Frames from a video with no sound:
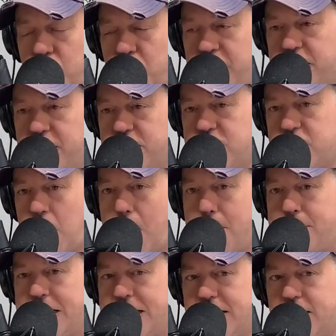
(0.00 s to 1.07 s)
This
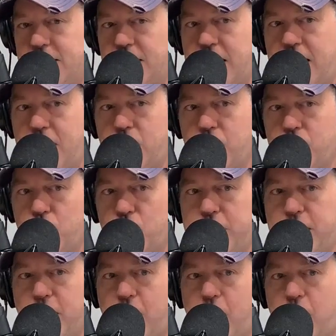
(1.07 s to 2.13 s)
Pink Cloud. We
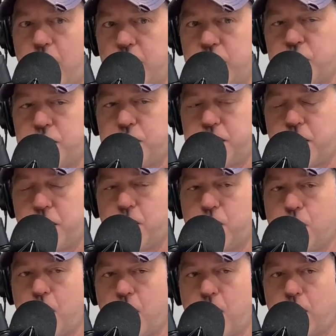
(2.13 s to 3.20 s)
are a show
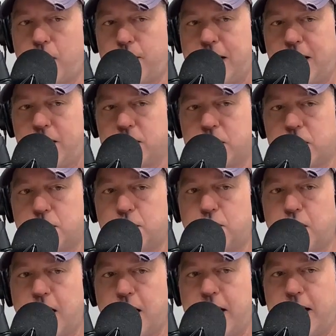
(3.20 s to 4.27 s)
all about
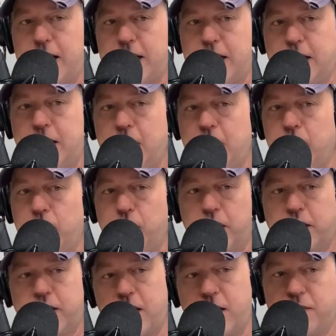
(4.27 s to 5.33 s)
sobriety,
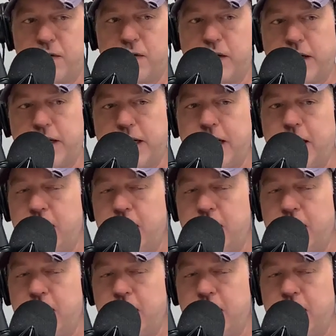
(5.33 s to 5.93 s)
recovery,